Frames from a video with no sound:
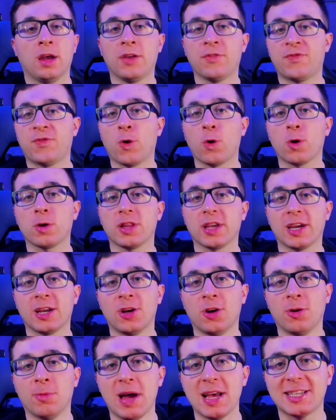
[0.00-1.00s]
And for
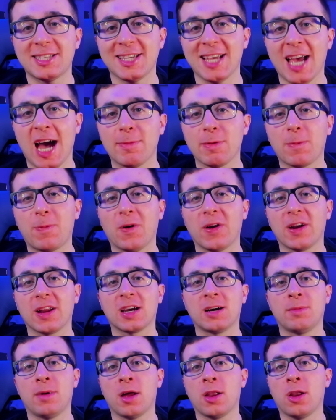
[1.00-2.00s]
Lionel Messi, I'll be putting
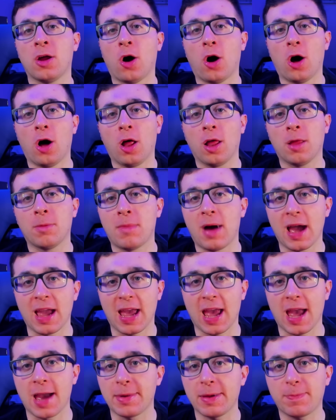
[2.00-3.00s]
him on all
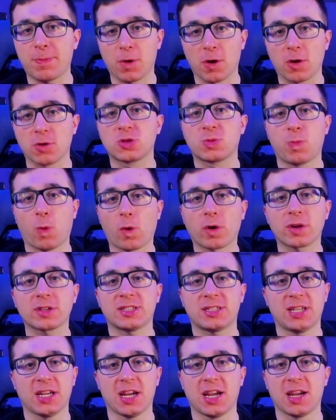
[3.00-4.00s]
Miami pro
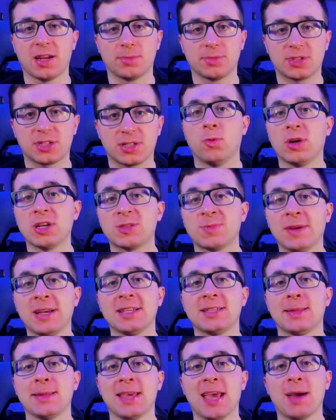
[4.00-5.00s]
sports teams, which
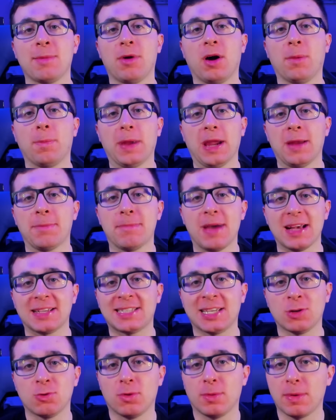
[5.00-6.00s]
means in the MLB,
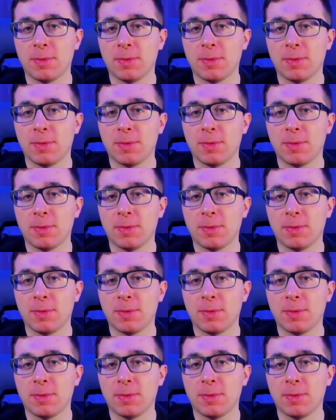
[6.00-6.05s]
Messi will be